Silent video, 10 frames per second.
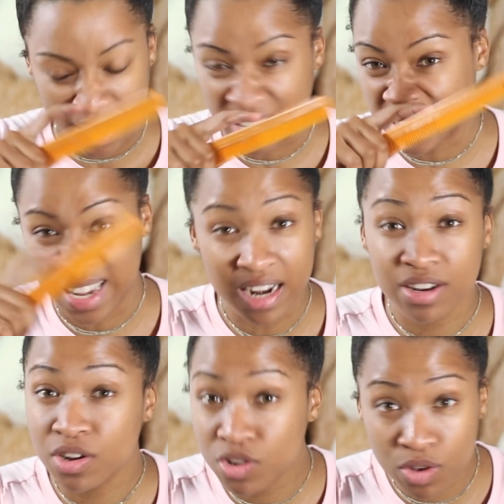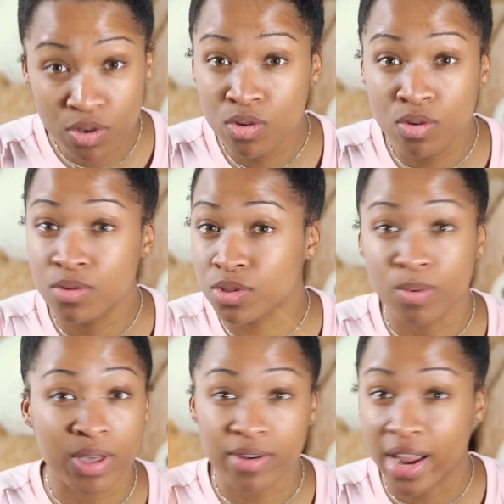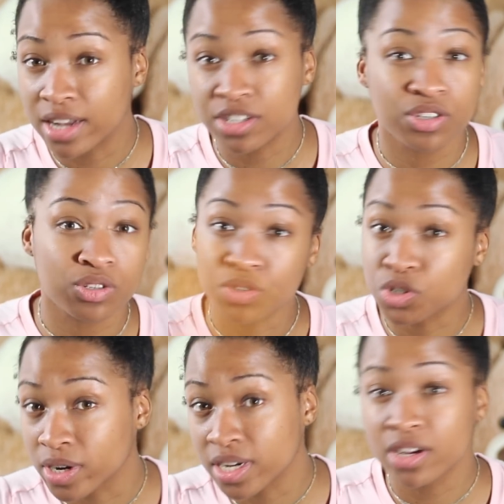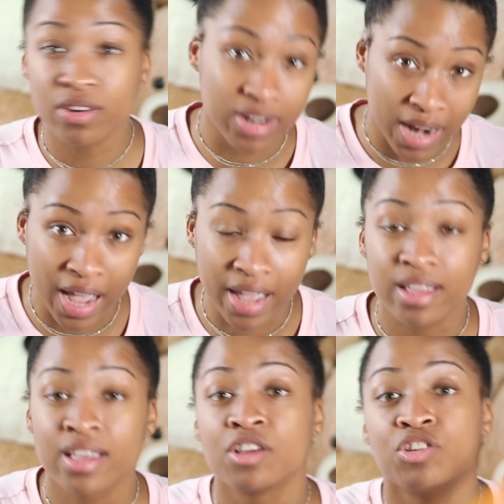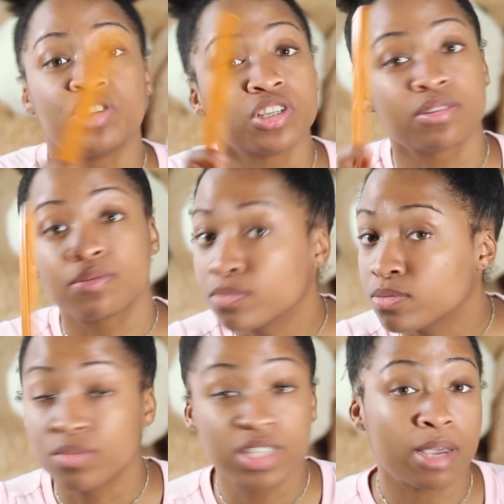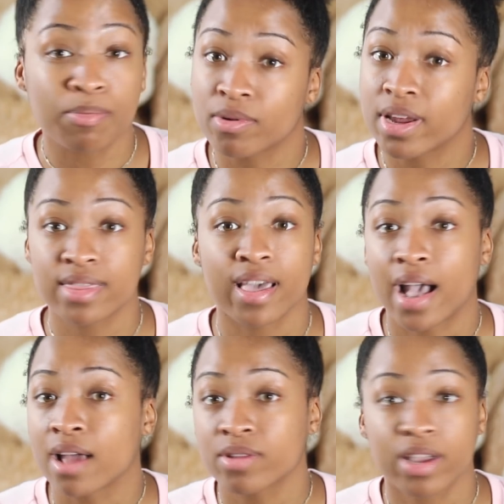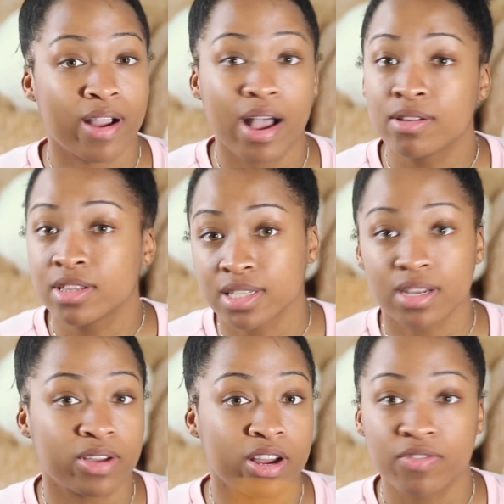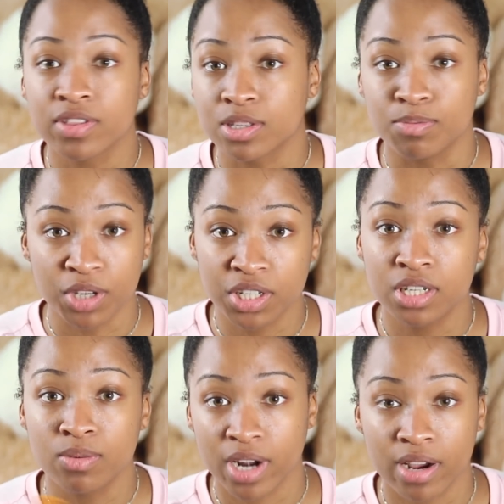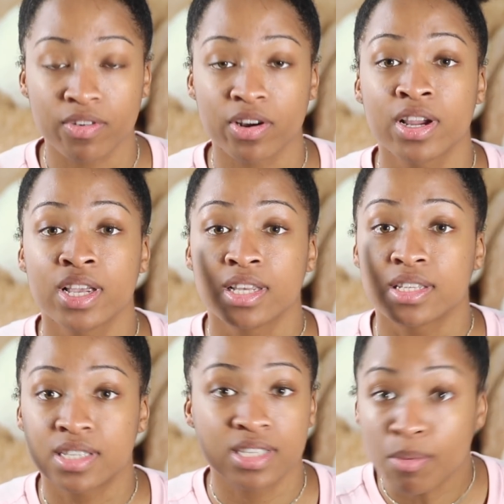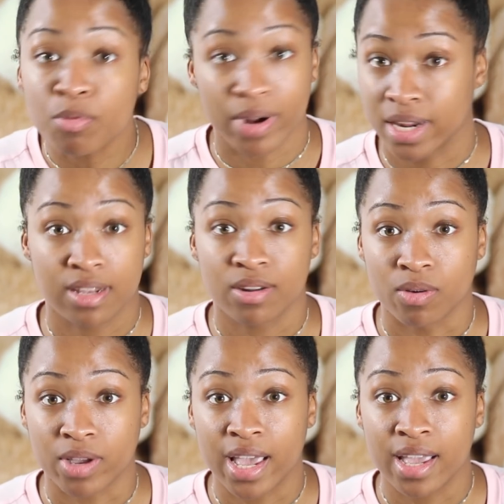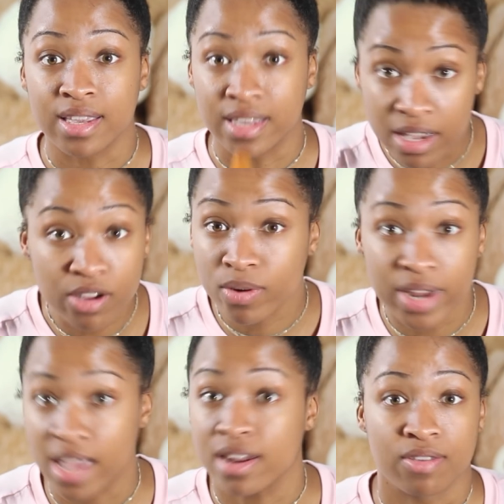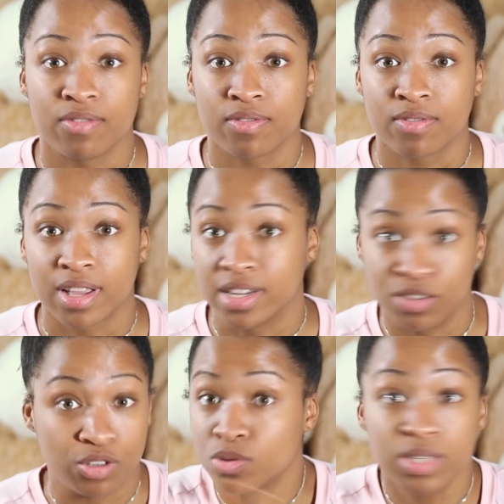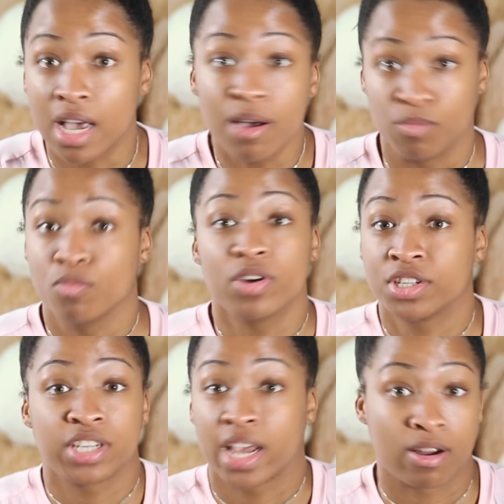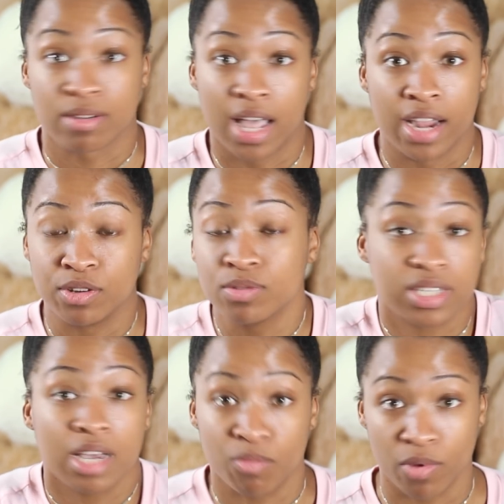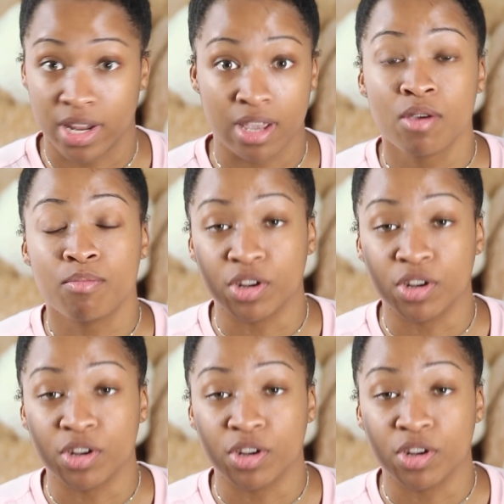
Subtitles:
Has nothing to do with whether edges are trendy or not. Just separate that. I don't care how it looks. I don't care if it looks bushy, whatever. Separate it, okay? Get creative. Do something with your hairline. Do something with it.